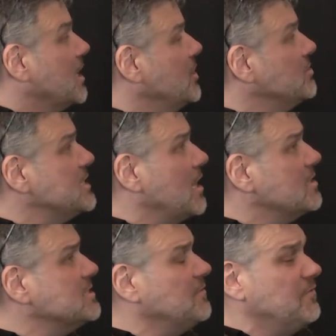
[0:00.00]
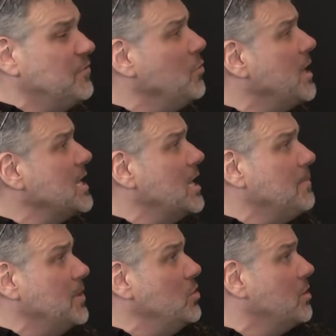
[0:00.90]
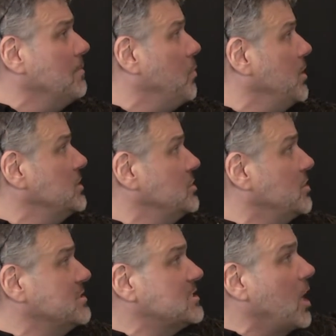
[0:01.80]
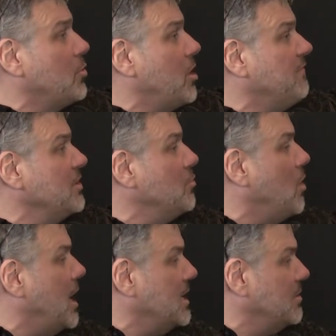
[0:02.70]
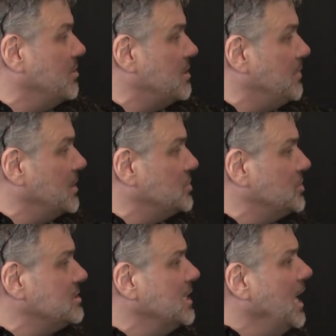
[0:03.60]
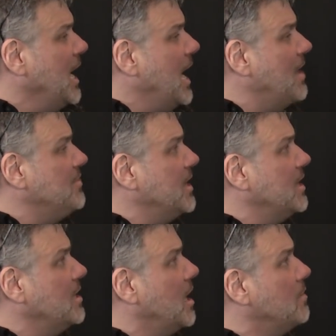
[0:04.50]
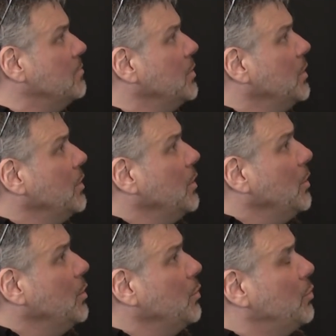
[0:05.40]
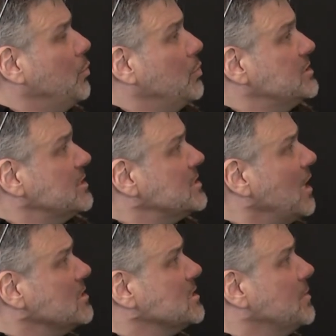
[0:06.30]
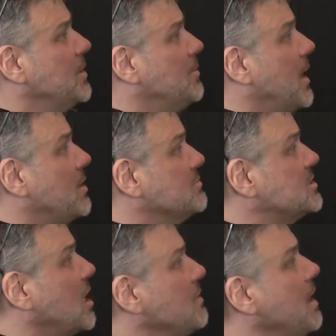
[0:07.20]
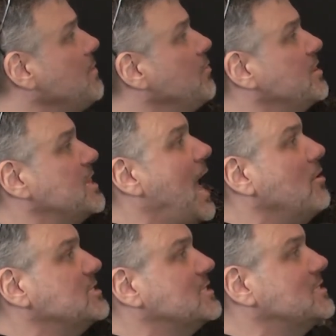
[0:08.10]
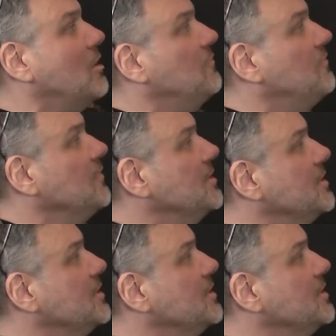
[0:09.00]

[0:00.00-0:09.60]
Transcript: Can you tell us, if you want to get up and you can start wherever you want with the pictures, and then tell us a little bit about them, starting maybe with the house itself.